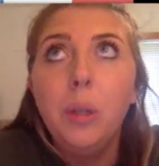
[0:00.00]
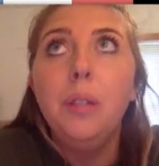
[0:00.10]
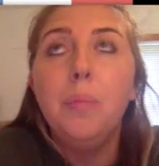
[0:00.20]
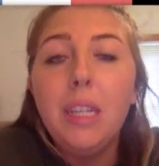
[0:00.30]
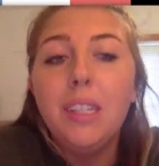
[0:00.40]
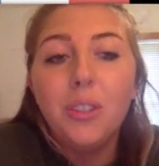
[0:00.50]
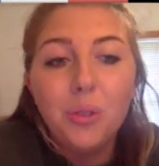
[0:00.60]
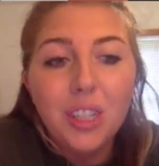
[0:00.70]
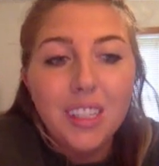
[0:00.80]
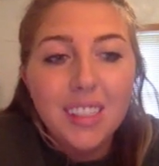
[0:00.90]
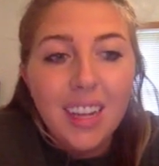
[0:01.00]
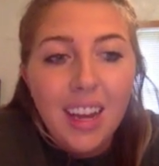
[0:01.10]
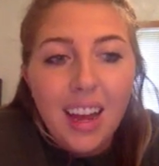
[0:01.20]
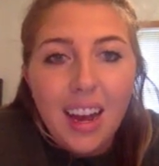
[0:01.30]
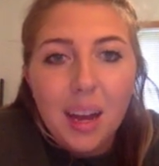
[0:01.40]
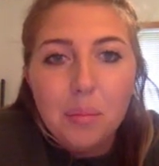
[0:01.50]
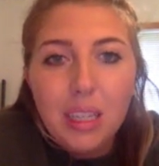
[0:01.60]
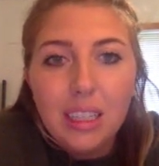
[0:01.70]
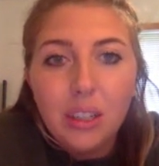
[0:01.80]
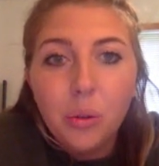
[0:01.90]
be to just
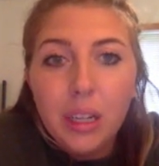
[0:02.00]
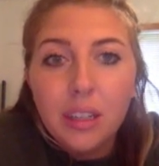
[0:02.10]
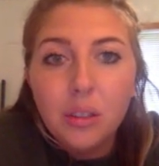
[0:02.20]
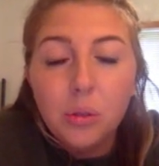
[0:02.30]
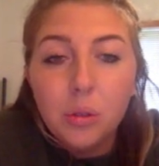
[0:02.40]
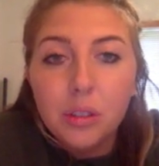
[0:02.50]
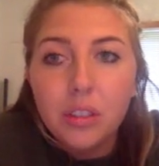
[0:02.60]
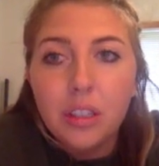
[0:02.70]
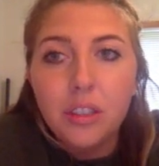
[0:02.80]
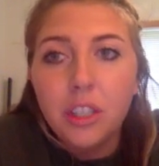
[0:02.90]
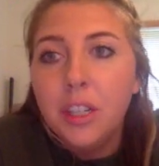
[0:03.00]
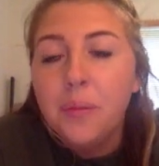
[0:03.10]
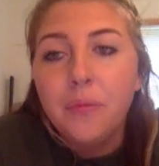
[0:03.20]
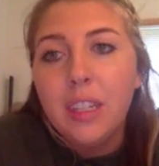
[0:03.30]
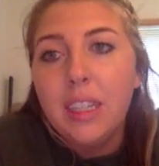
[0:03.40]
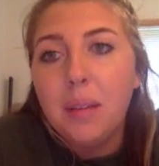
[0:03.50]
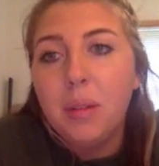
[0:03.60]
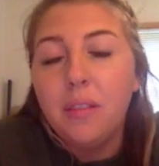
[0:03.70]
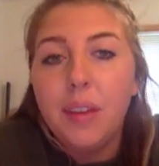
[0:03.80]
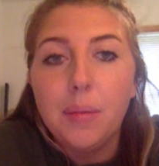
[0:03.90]
make a quick Google search, type
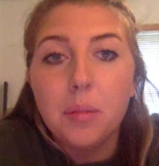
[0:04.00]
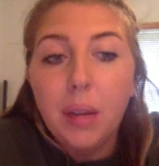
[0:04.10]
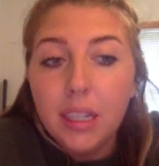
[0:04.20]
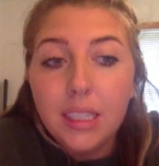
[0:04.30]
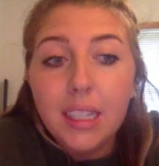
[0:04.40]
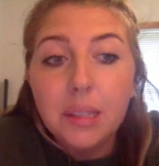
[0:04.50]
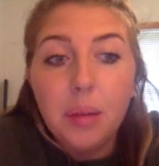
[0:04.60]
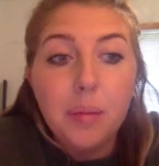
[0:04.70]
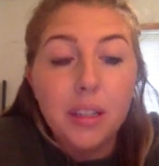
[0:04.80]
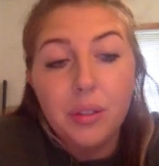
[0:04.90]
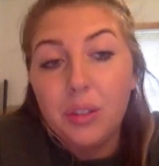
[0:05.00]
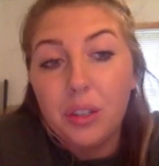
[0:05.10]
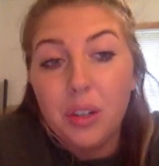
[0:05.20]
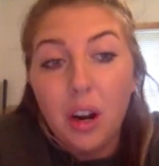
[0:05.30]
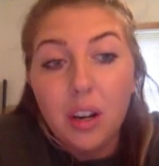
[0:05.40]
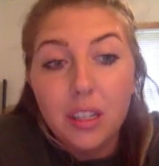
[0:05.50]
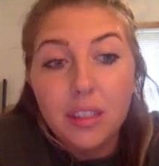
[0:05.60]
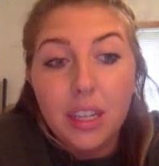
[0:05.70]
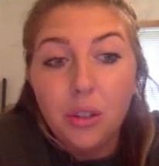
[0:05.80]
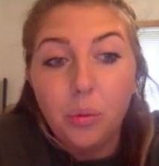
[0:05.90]
in famous paintings. Maybe there's a certain artist
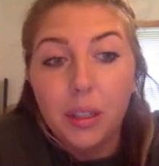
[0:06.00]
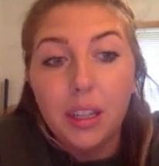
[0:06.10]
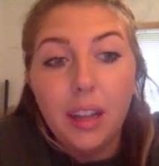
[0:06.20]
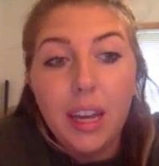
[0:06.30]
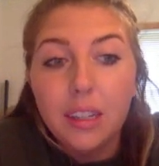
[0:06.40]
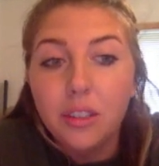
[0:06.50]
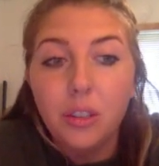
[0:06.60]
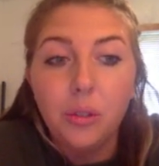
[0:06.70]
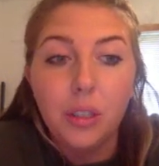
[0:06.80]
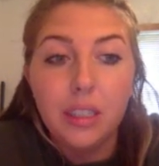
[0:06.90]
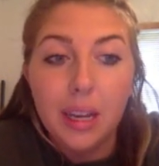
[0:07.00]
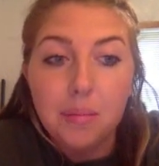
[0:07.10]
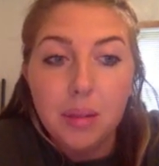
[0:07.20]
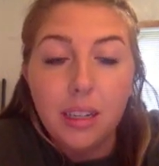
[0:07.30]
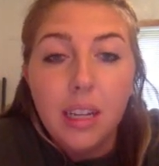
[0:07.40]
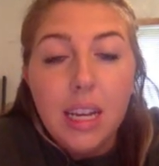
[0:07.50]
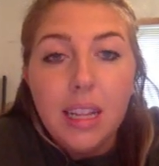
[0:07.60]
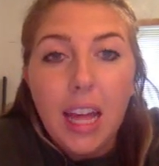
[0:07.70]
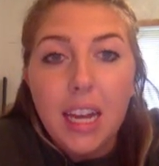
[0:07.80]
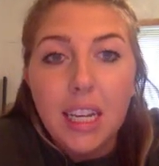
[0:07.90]
that you really like, so you could type in
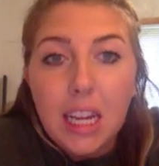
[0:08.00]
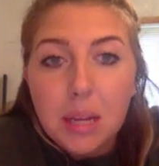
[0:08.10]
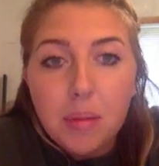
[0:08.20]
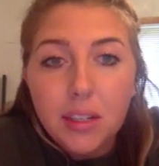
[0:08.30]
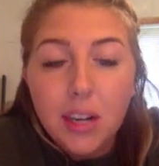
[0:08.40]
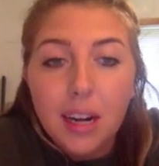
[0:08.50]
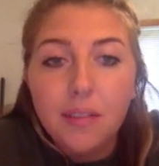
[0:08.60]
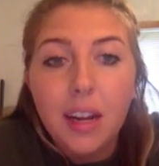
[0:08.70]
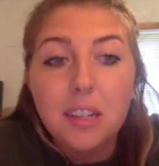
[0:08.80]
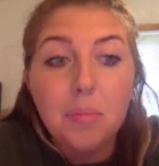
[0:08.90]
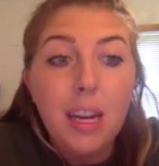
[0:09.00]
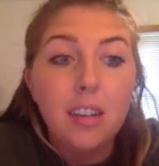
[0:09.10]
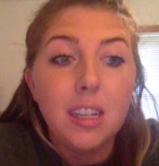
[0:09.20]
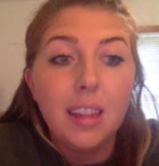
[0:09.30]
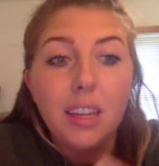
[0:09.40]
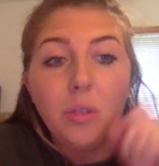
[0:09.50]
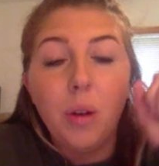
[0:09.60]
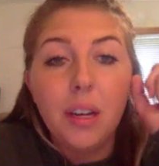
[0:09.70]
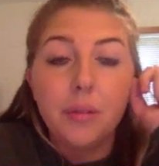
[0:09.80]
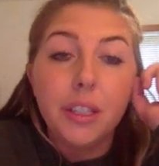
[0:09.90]
that name and try to find a painting that you
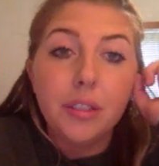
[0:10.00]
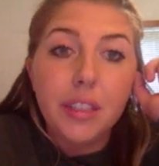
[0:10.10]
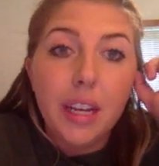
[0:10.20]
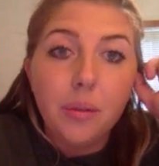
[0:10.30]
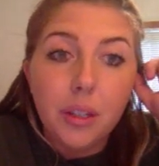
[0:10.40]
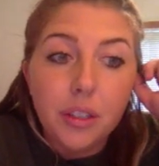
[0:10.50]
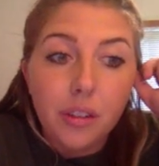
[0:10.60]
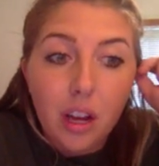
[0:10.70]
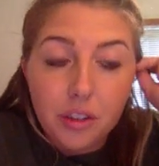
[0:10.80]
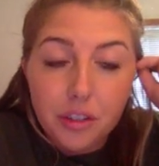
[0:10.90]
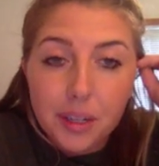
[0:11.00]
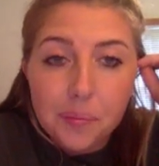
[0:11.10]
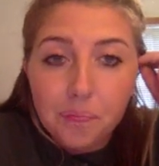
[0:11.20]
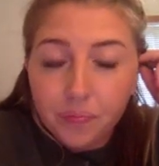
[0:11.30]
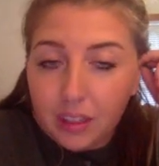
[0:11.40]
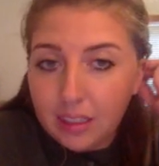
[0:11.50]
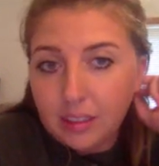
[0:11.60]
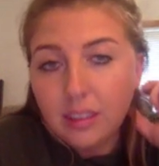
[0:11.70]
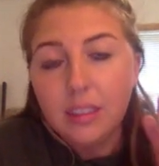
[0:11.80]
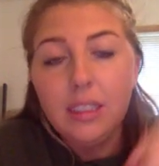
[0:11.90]
want to recreate with your laundry.
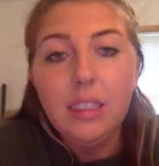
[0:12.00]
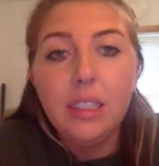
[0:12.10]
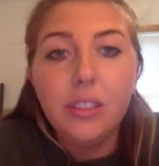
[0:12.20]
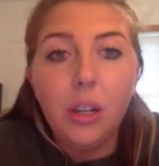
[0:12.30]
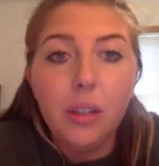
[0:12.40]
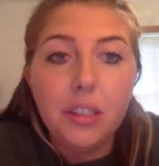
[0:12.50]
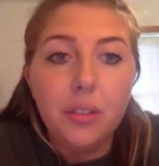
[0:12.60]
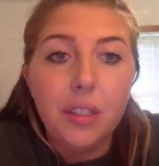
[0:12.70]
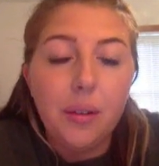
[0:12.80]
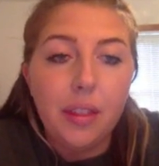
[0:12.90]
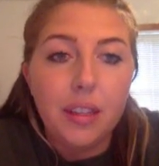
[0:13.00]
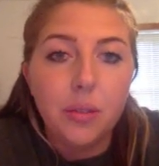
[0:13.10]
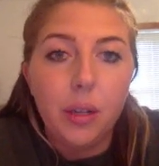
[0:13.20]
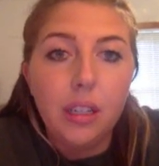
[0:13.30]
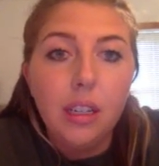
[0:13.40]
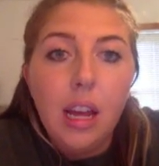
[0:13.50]
So as you see with this one,